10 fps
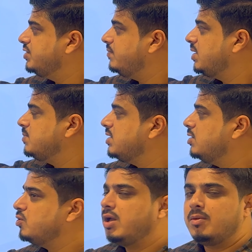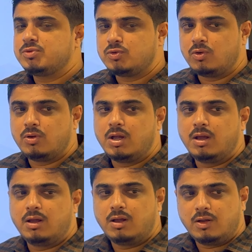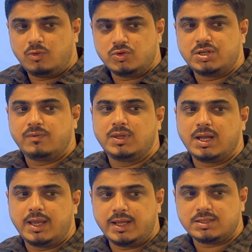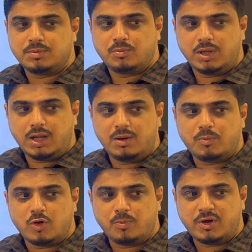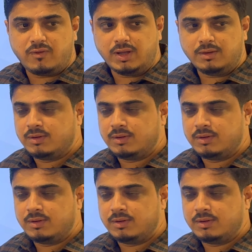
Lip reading: Shift drums also helps to shift the gears in a proper way.